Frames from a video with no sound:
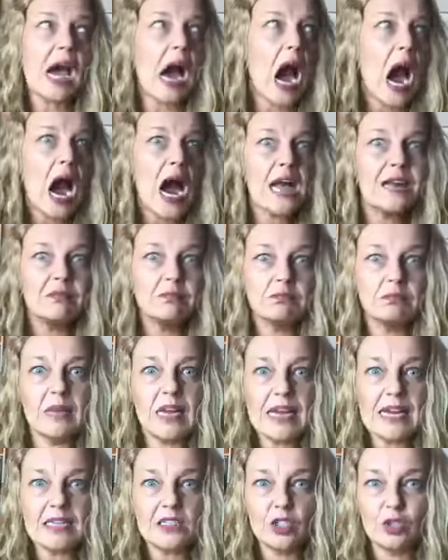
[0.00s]
I'm
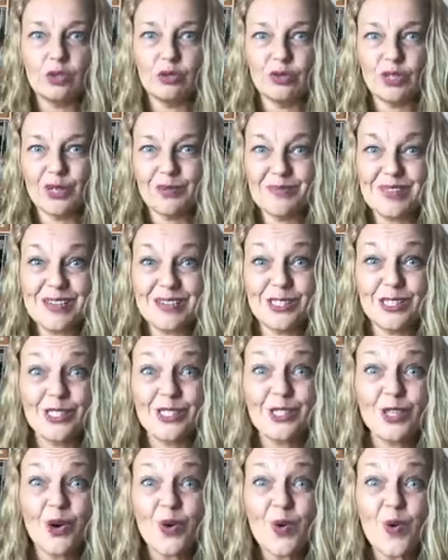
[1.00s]
made to do something
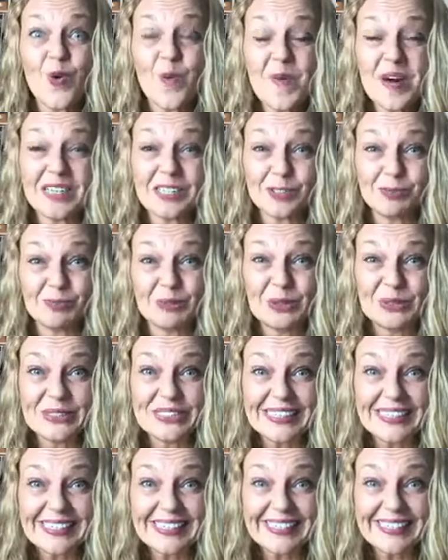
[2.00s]
so much
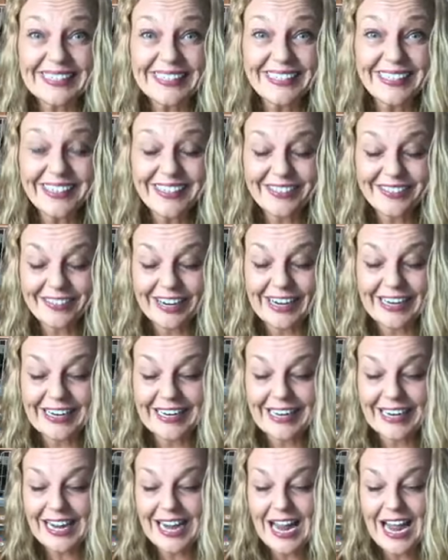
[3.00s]
more,
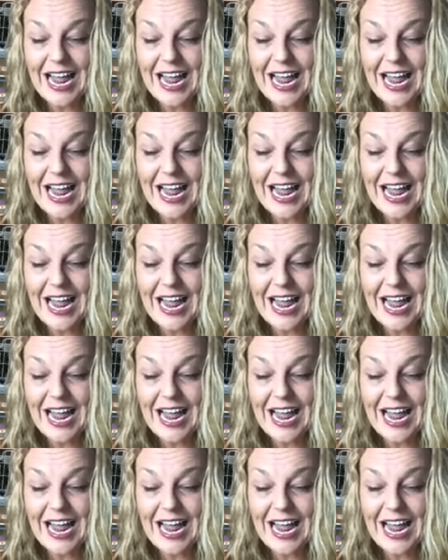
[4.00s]
right?